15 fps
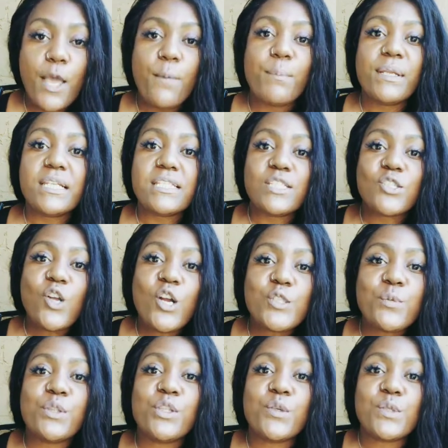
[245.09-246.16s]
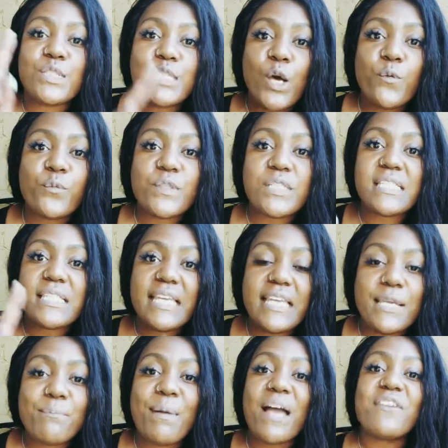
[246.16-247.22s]
But it starts with your
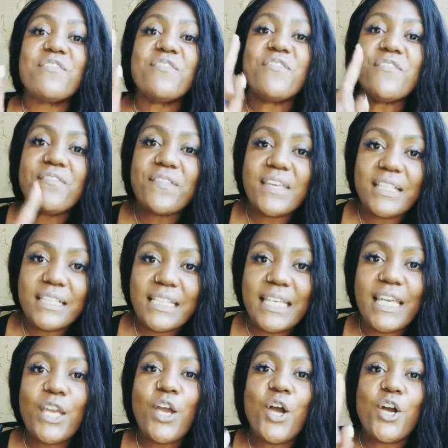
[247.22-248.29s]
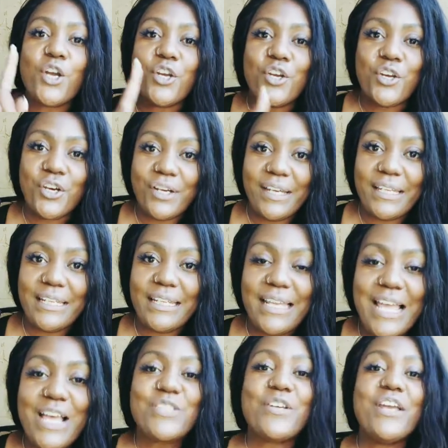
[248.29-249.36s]
self-esteem by feeling good.
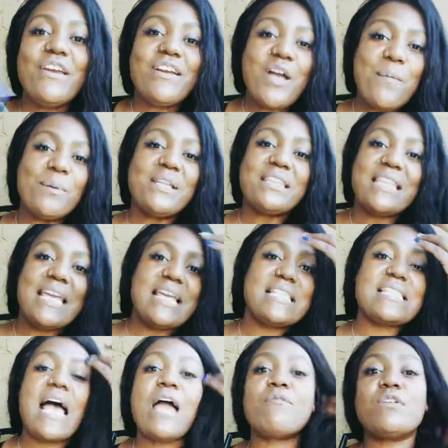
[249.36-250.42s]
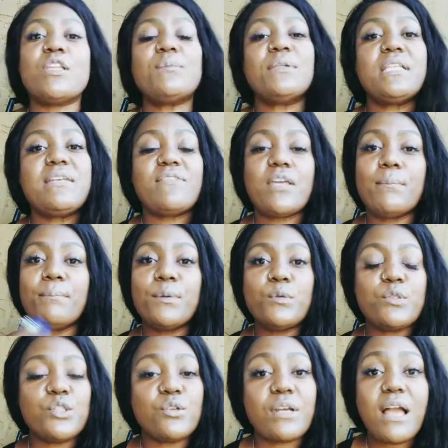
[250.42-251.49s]
So here are a couple of things I really believe can
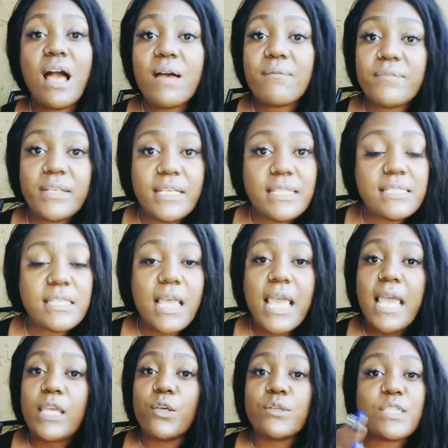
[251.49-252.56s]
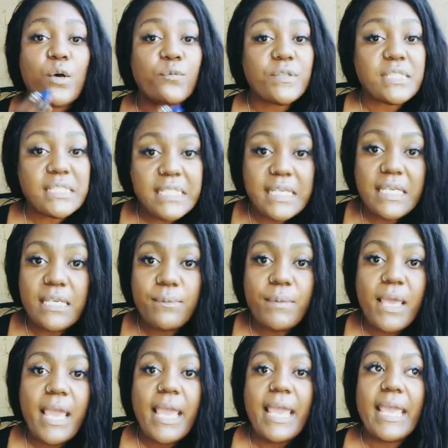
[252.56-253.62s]
boost your confidence, your self-esteem,
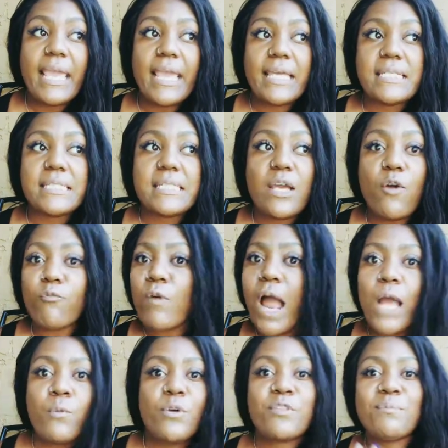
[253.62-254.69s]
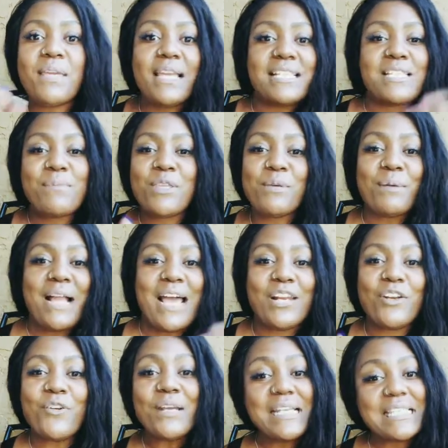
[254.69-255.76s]
and rock with me because some of them are kind
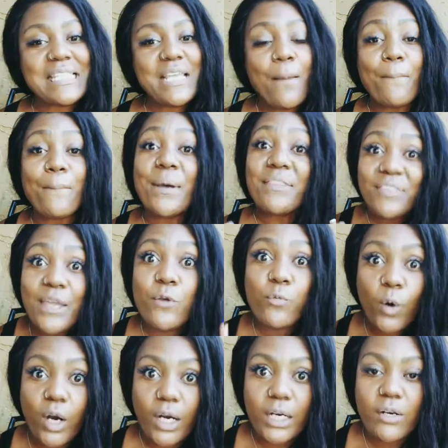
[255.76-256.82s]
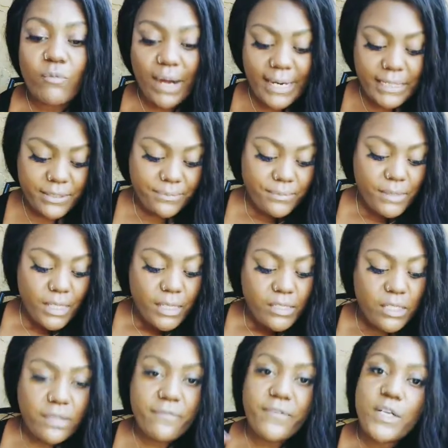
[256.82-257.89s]
of crazy, but they work, right?
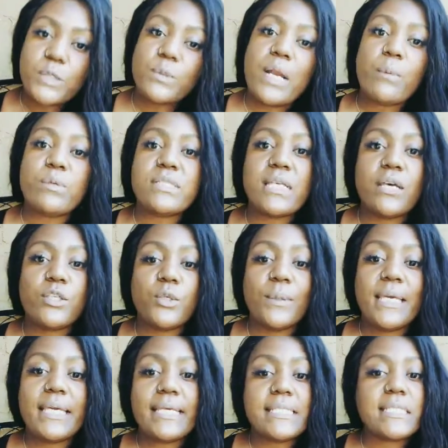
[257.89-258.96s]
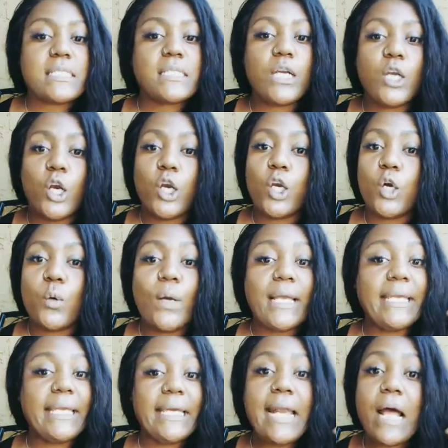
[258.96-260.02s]
So the first one I will tell you is, girl,
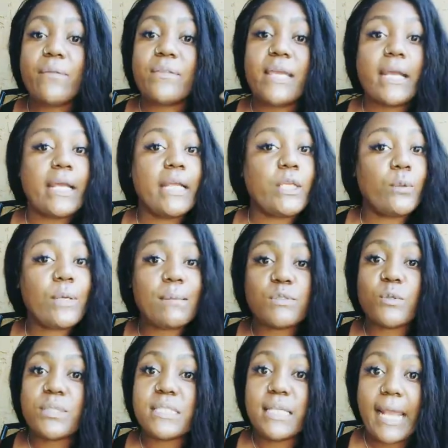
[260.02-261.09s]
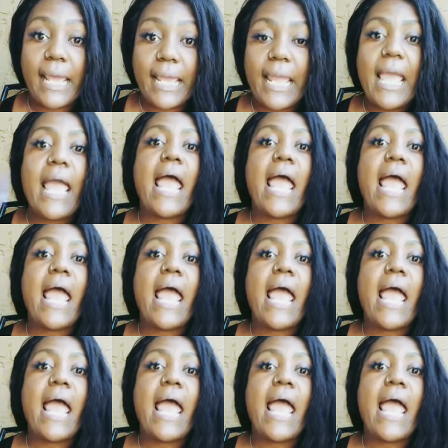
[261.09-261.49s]
get out there and do what I'm doing today.